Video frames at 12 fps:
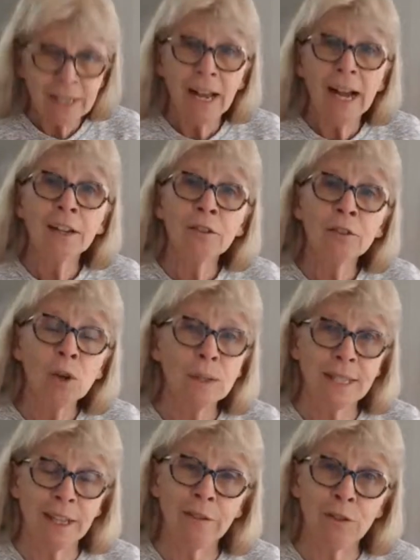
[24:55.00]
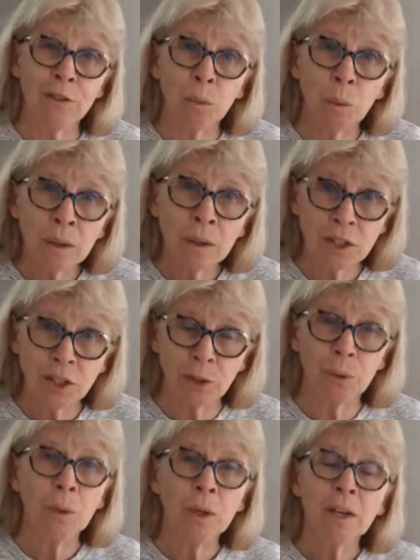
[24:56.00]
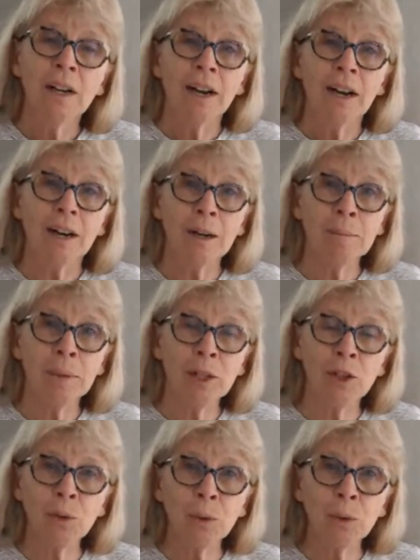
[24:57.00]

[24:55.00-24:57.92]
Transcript: And of course, if you want to, you